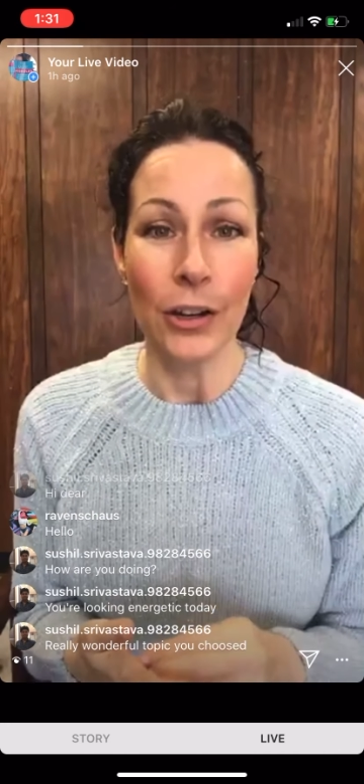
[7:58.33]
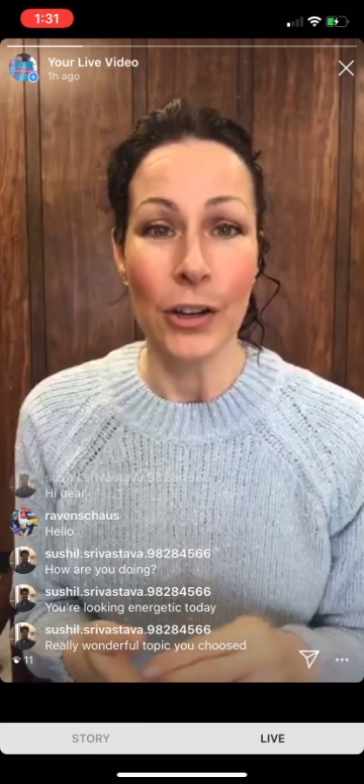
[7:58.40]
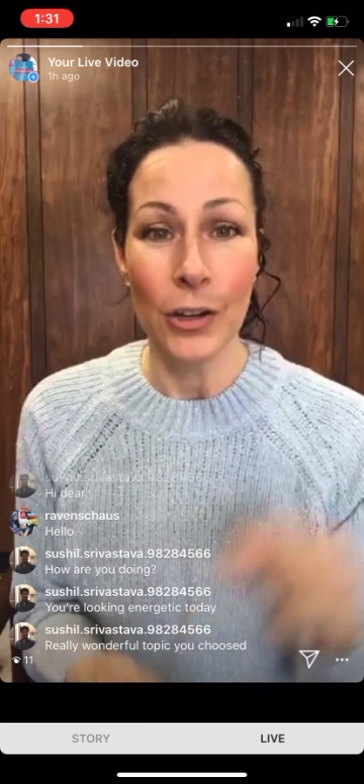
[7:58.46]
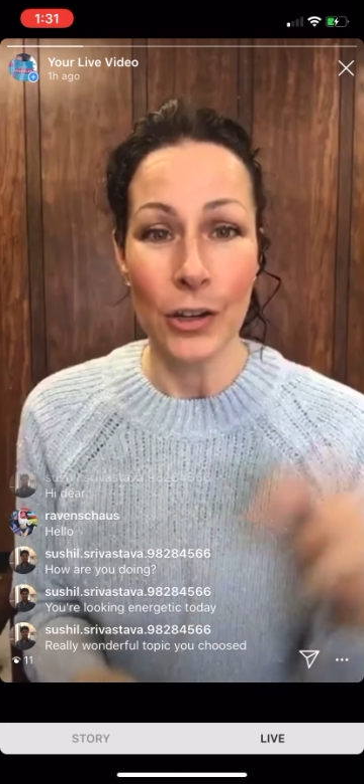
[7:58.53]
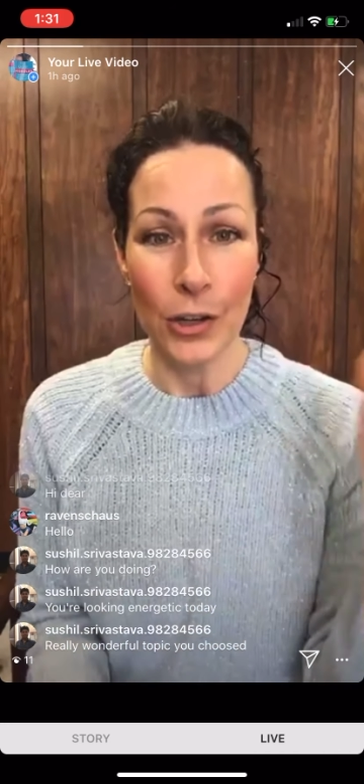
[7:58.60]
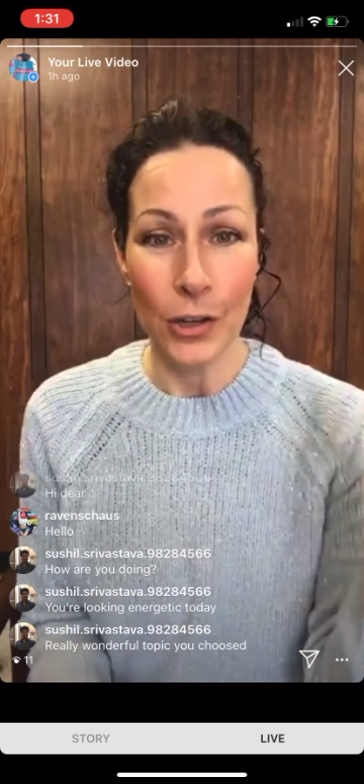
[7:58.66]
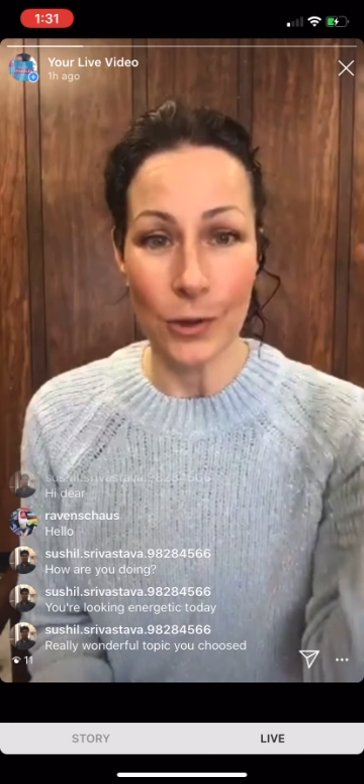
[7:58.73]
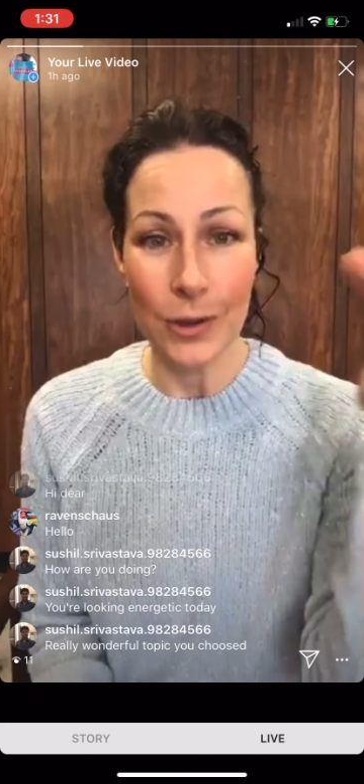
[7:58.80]

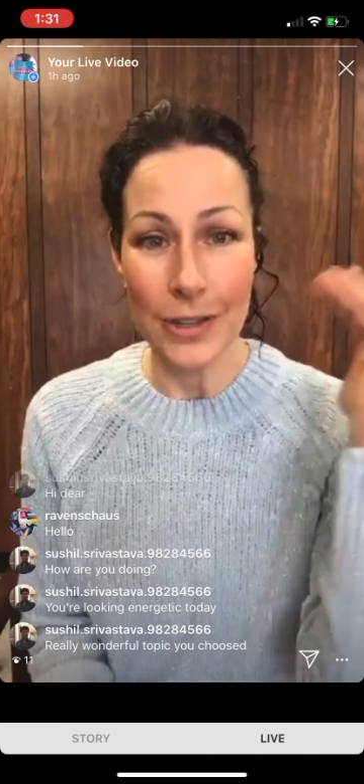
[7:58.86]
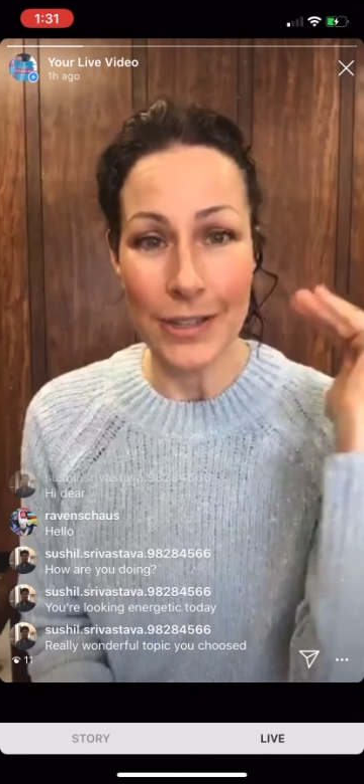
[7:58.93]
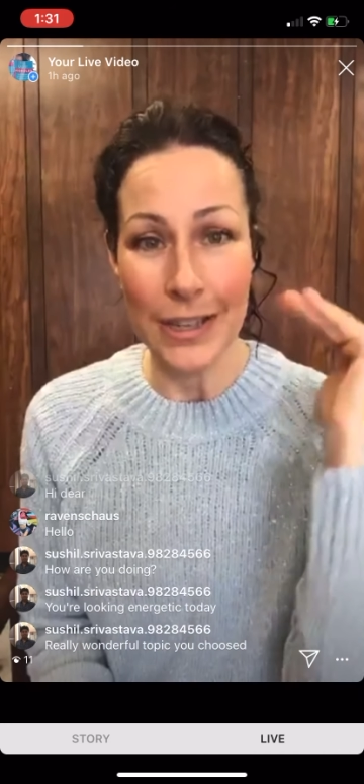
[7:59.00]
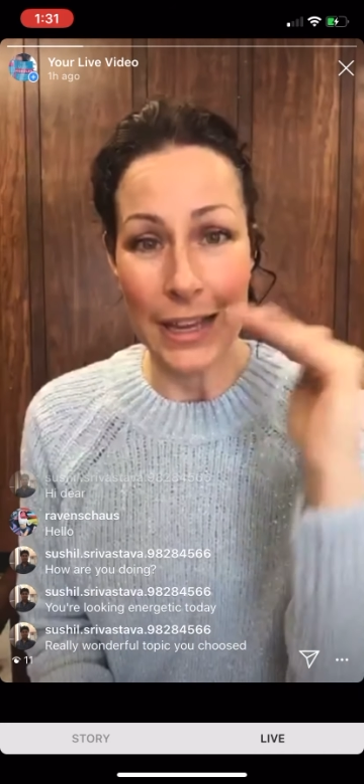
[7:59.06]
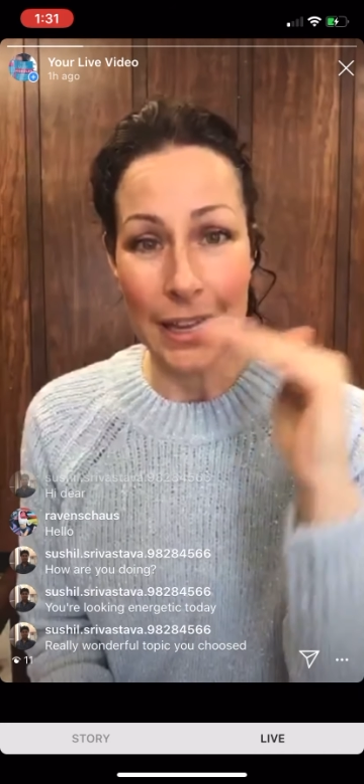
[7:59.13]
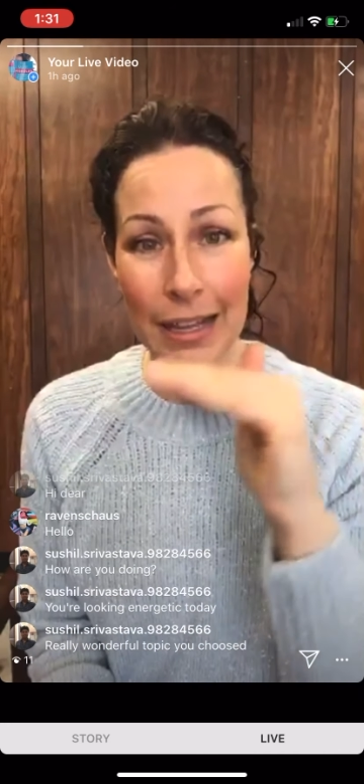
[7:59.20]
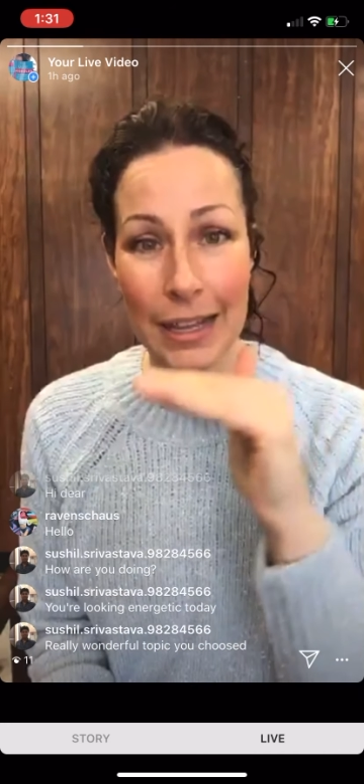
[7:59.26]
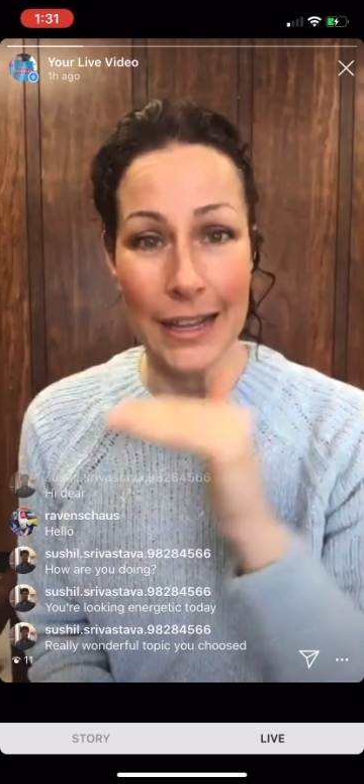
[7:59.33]
who is
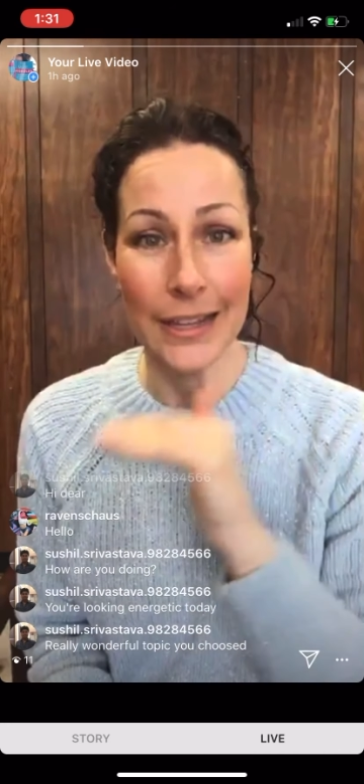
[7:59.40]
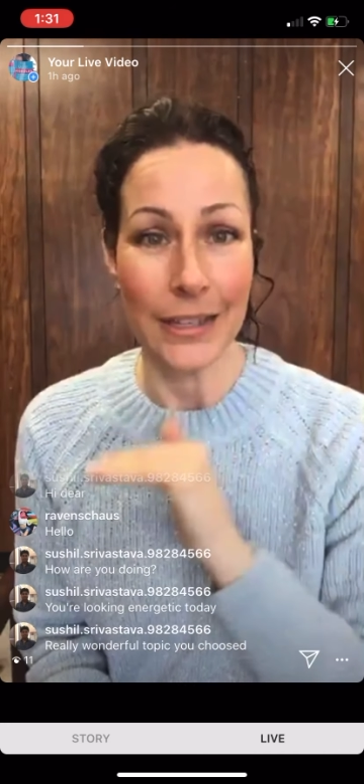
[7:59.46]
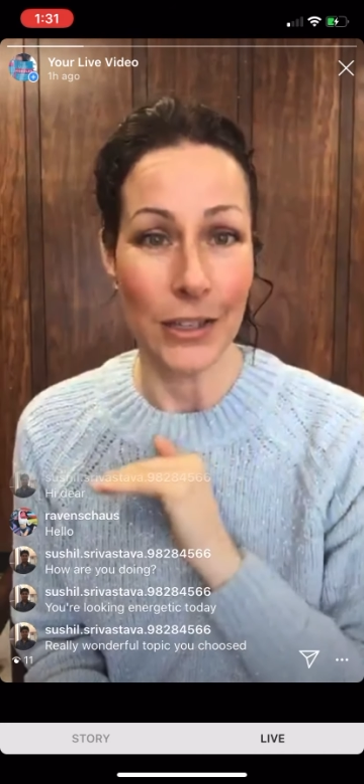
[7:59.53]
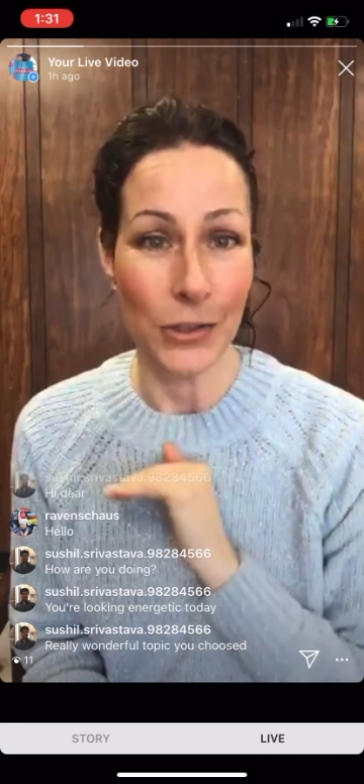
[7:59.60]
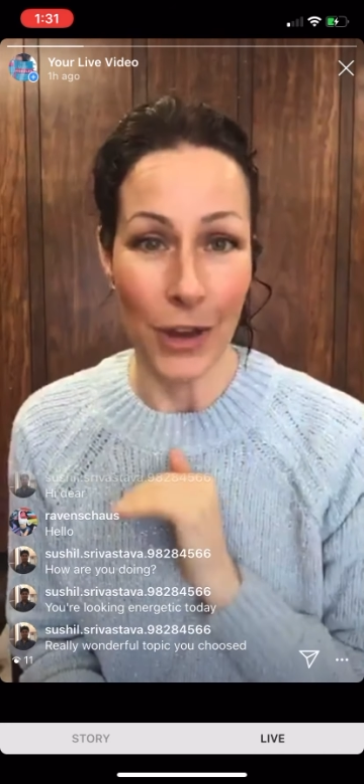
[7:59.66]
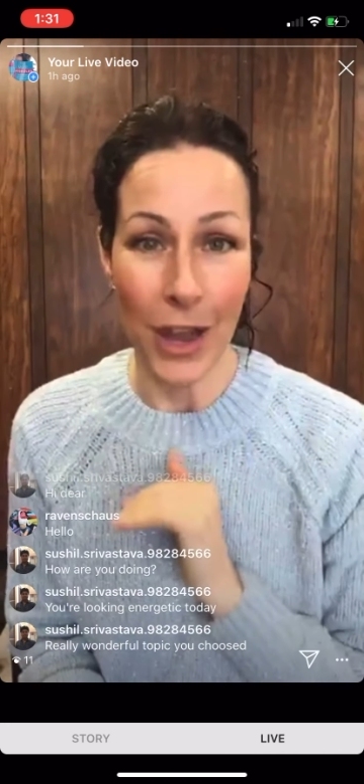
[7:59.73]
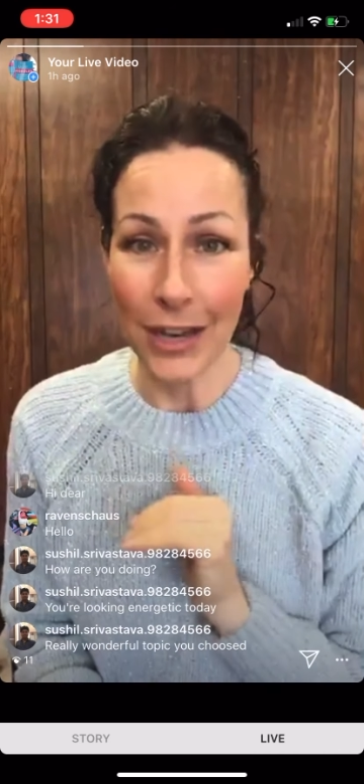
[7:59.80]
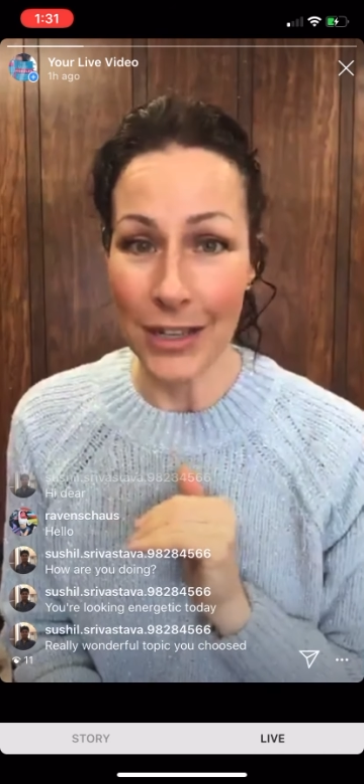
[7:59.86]
less
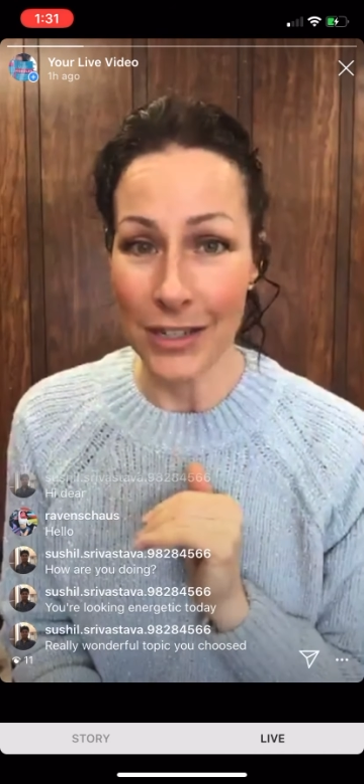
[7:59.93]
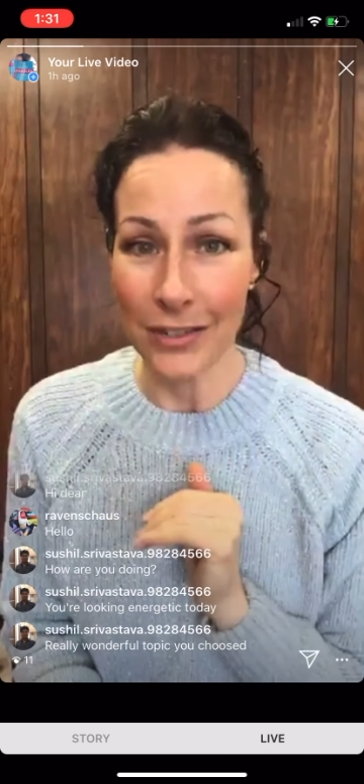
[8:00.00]
attractive